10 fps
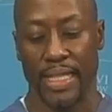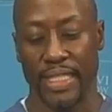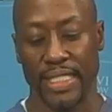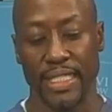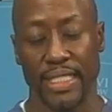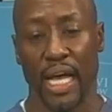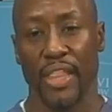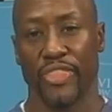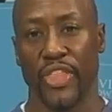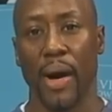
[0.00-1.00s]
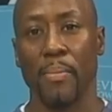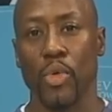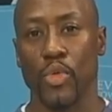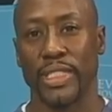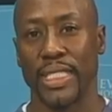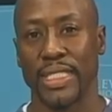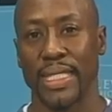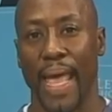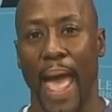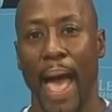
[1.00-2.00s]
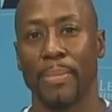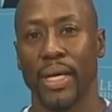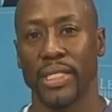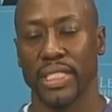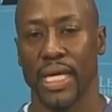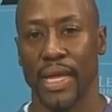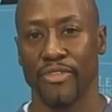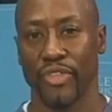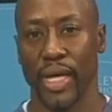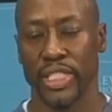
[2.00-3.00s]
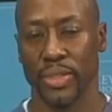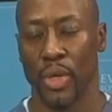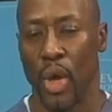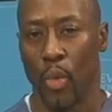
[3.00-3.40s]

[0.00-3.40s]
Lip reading: this is thumb-resisted abduction and flexion.